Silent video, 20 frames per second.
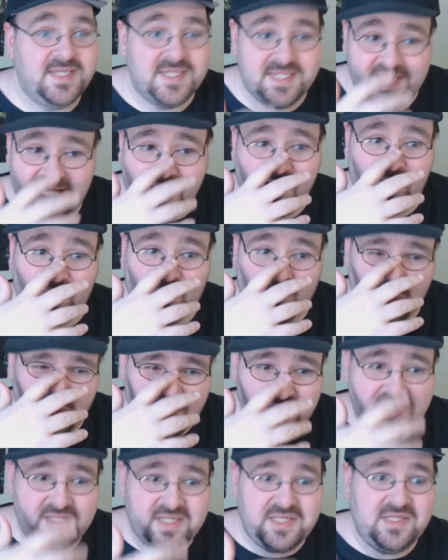it's not
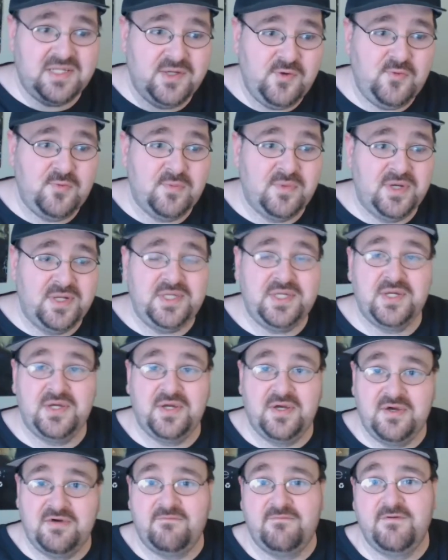really too
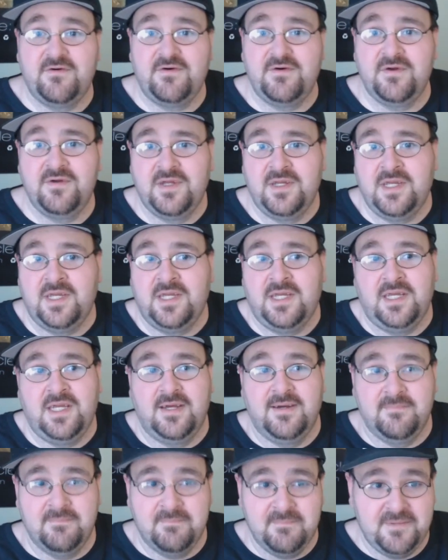much of
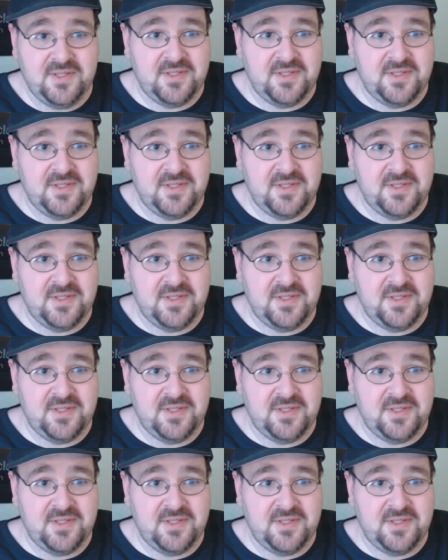a